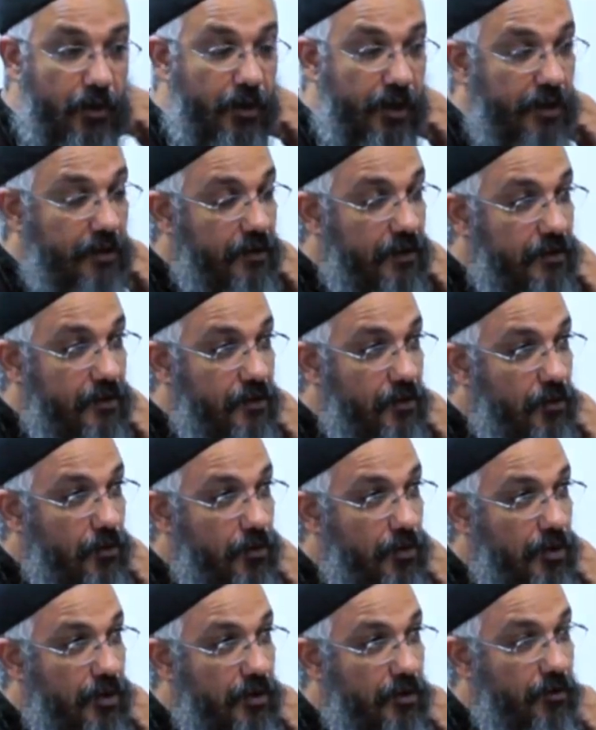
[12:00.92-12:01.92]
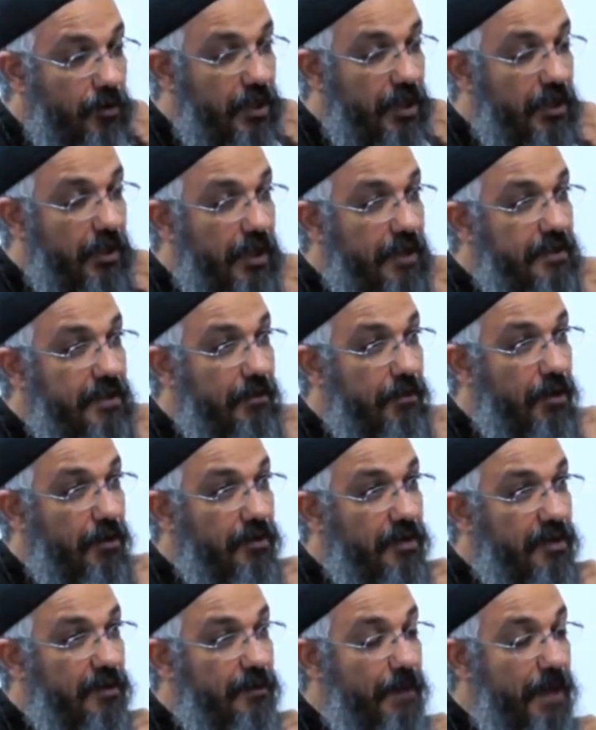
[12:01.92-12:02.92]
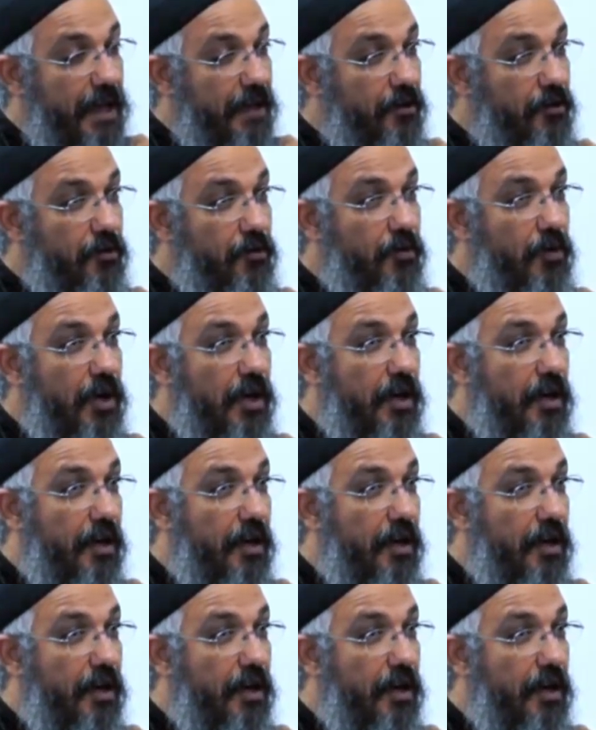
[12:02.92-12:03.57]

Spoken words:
Corinthians 2, when he writes about this man who